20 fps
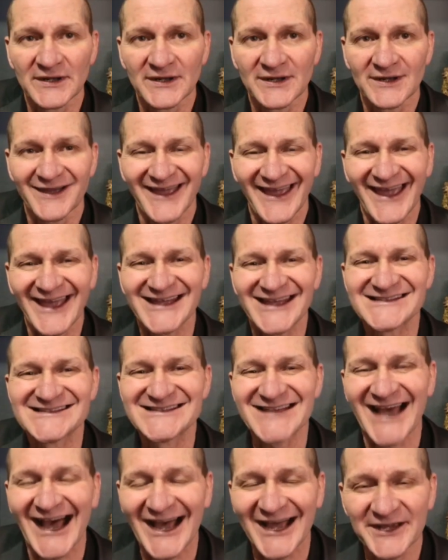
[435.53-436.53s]

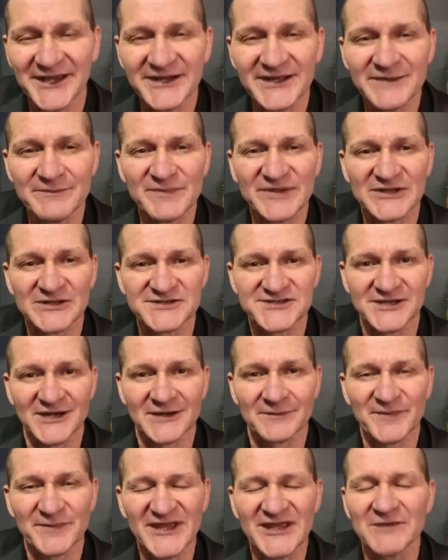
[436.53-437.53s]
Anxiety builds
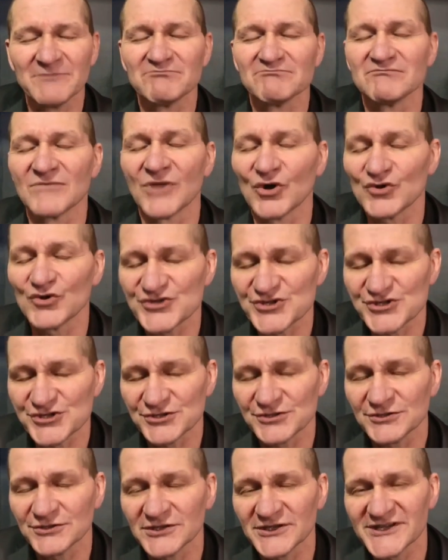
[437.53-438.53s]
up,
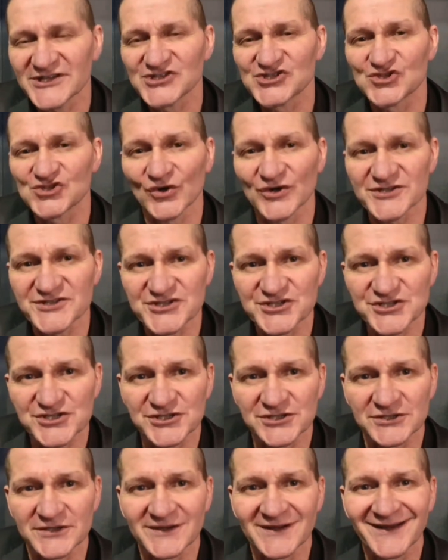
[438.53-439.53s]
emotional
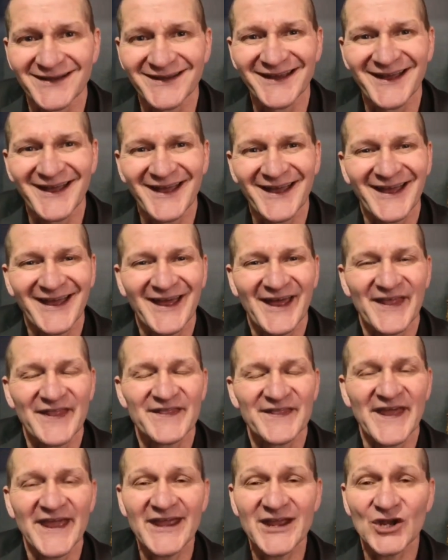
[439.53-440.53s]
exhaustion.
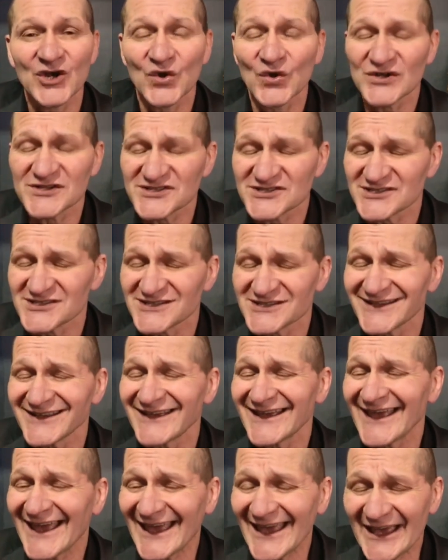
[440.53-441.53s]
They cost
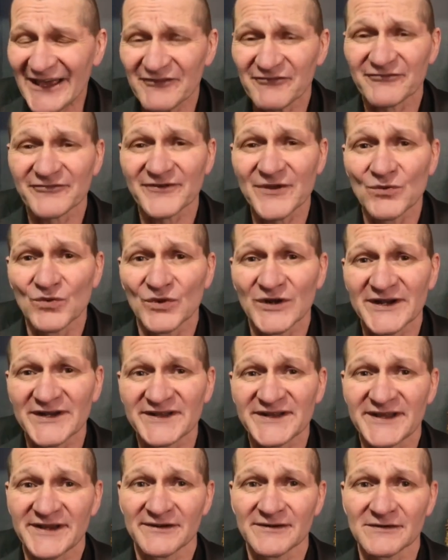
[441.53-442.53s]
everyone
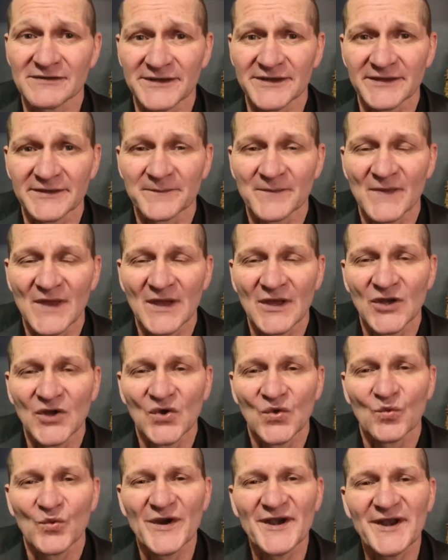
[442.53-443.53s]
dearly.
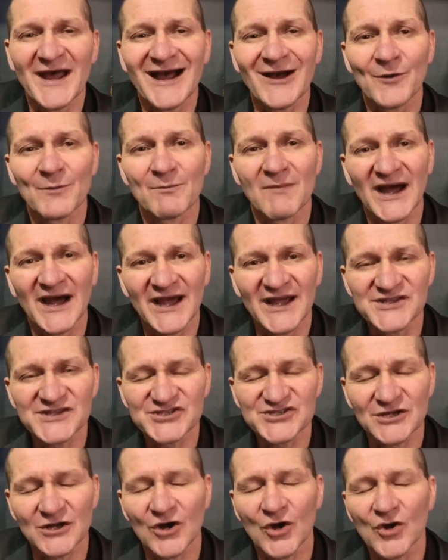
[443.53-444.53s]
When our minds
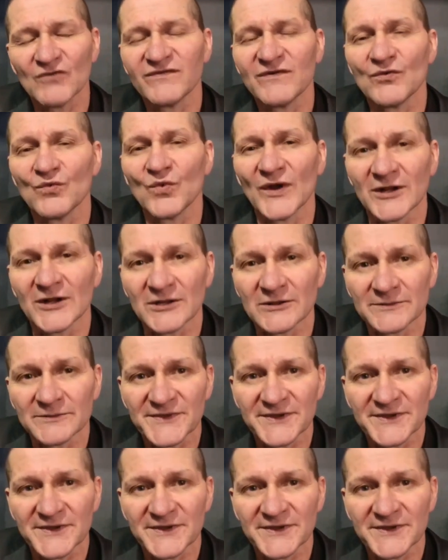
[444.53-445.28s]
are overwhelmed,